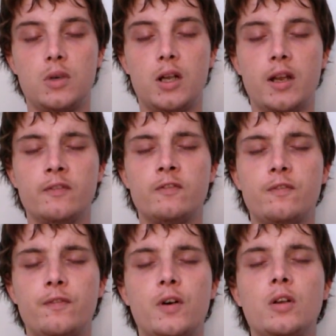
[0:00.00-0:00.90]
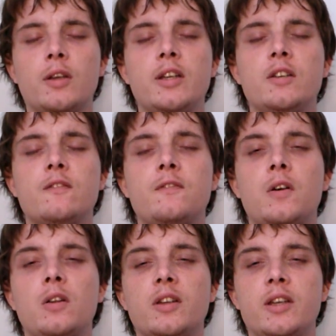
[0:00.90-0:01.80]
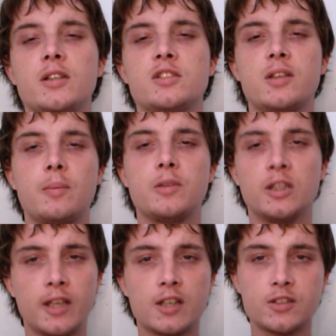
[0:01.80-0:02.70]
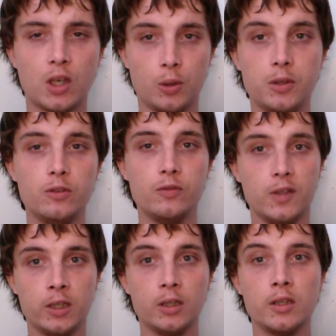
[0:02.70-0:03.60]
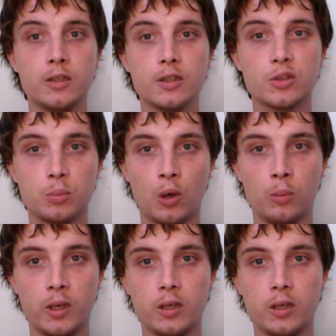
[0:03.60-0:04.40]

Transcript: And fully accept that that's how you feel in this moment.